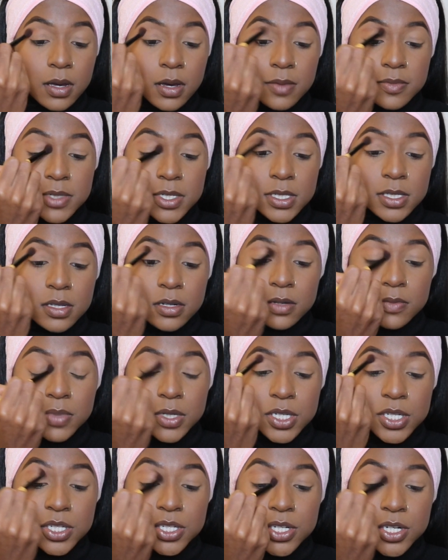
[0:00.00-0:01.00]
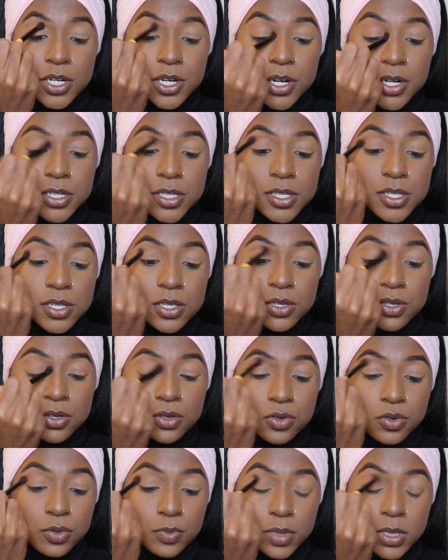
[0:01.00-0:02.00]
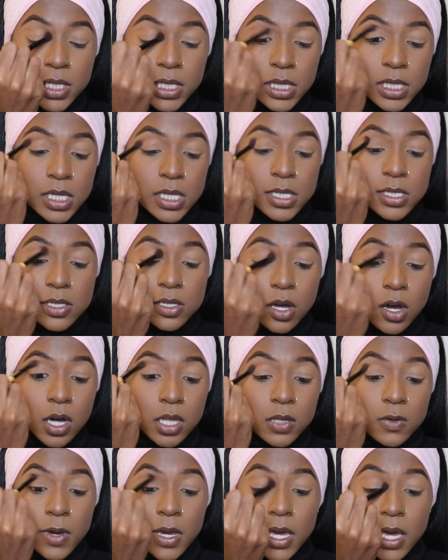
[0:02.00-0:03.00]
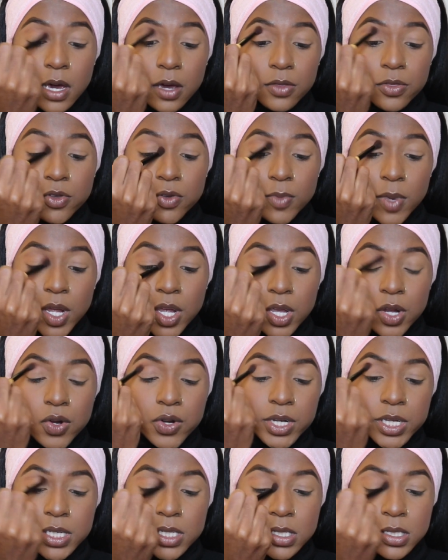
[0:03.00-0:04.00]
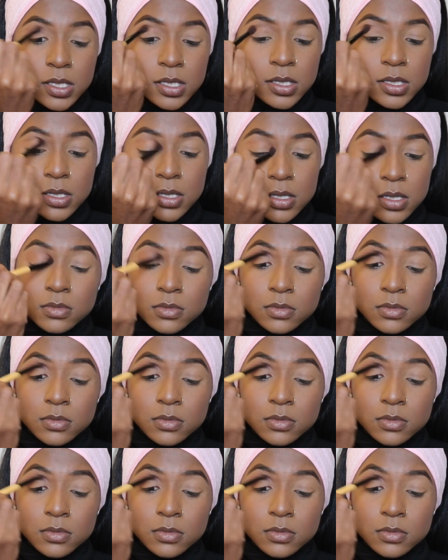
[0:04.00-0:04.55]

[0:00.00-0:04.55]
I'm just going to be sure to blend this all the way out through my crease,